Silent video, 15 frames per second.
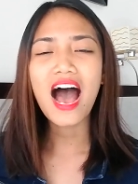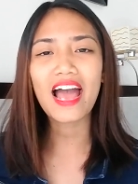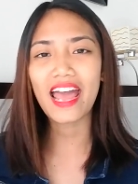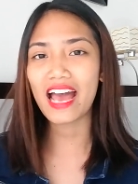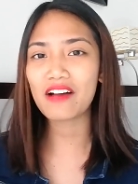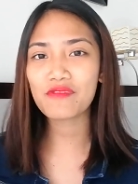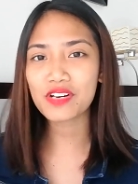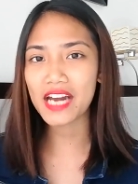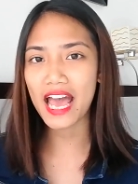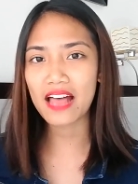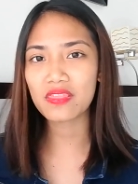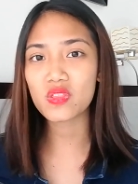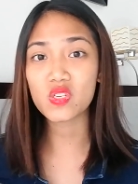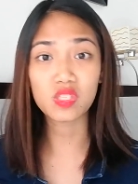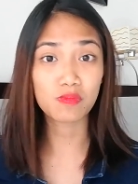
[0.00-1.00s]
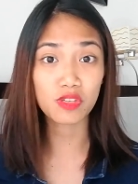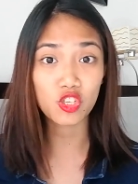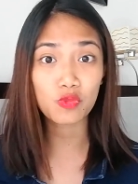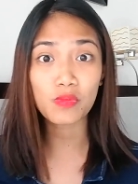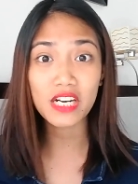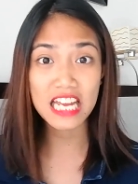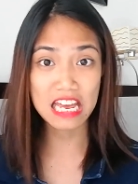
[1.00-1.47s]
I haven't had this
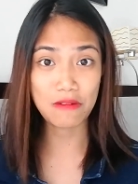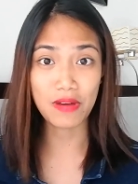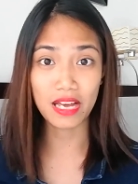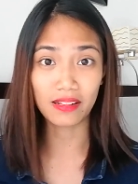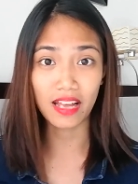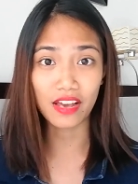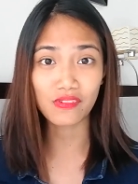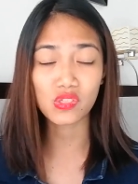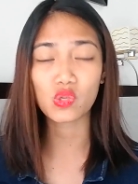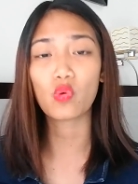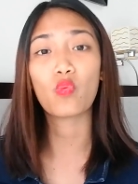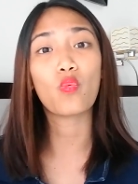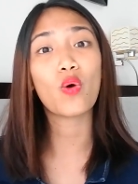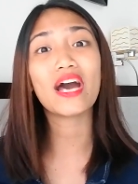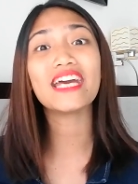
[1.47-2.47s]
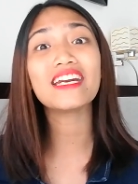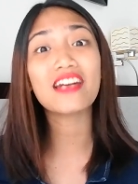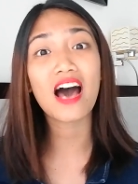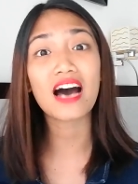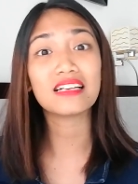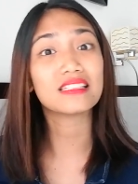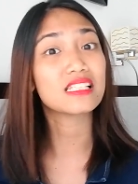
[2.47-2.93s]
much money in my life, so why
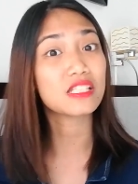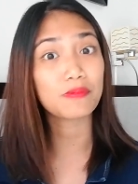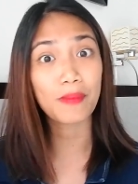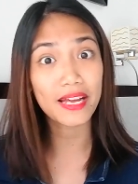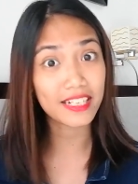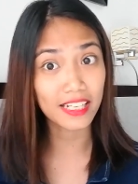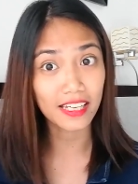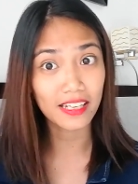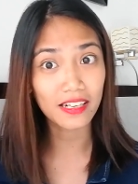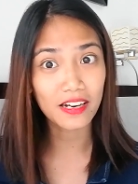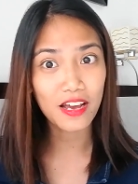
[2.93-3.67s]
not spend it,